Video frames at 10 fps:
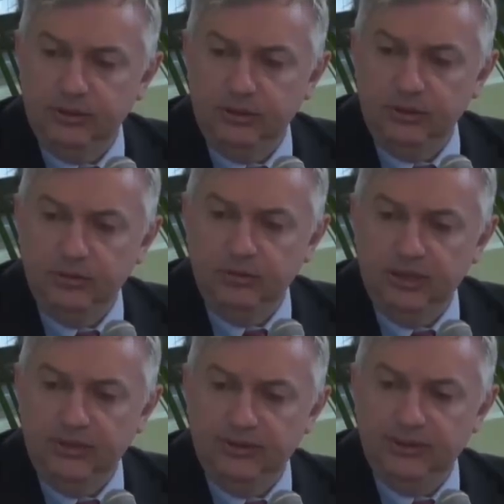that you
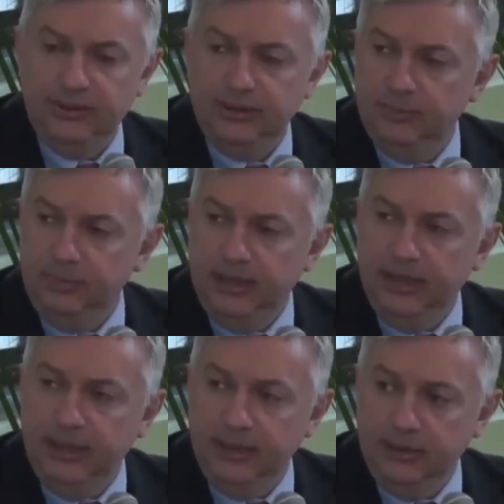believe stand
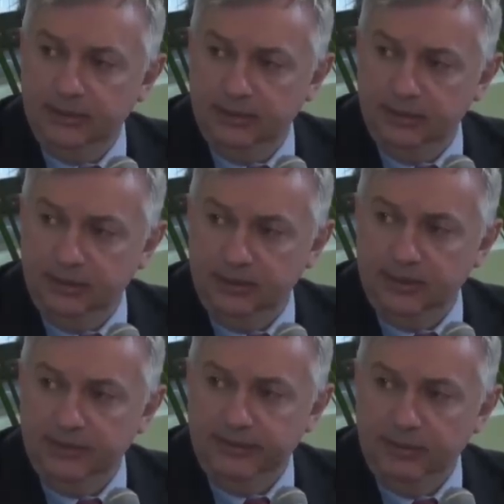behind this
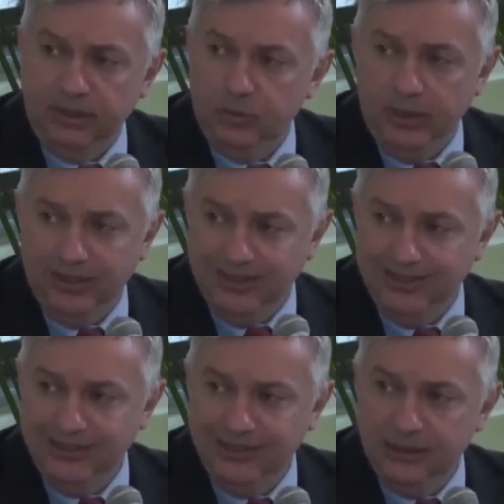agreement? Why they
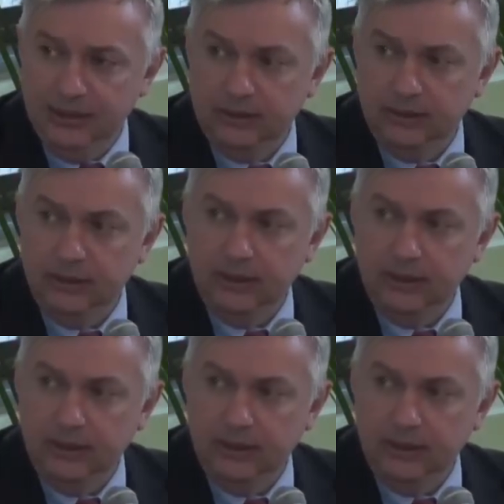did it?